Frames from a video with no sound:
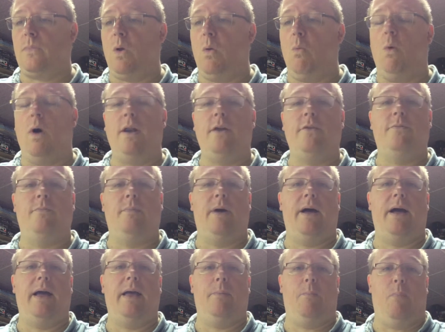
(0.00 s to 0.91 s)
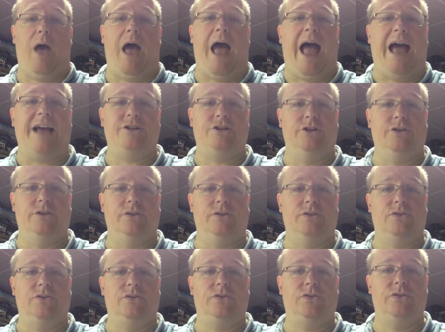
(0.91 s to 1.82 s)
one of my
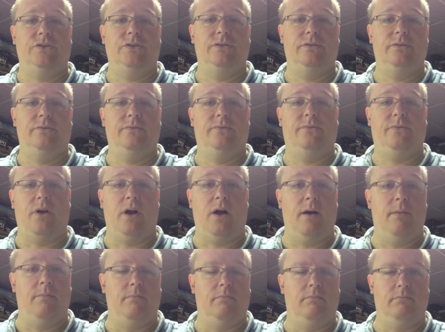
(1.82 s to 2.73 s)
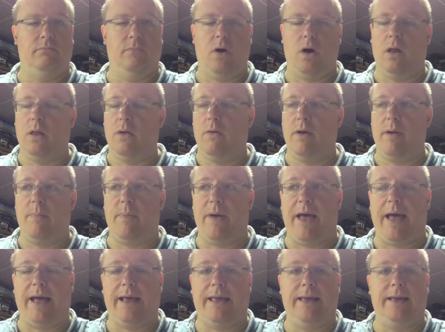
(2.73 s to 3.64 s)
passions from all the way
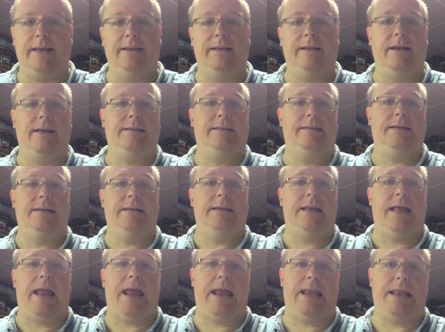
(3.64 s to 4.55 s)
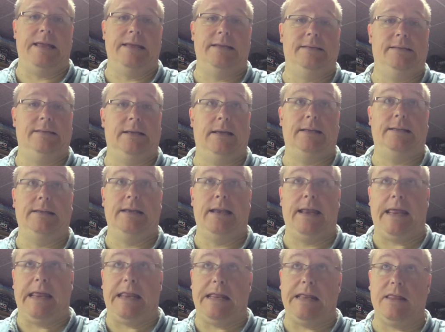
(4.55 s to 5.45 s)
back in 1980s,
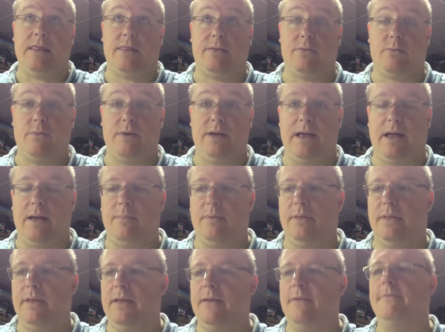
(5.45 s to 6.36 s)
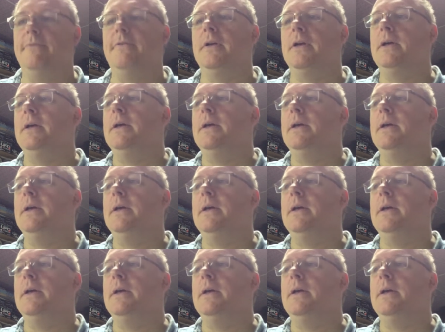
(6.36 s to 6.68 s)
1983, I believe,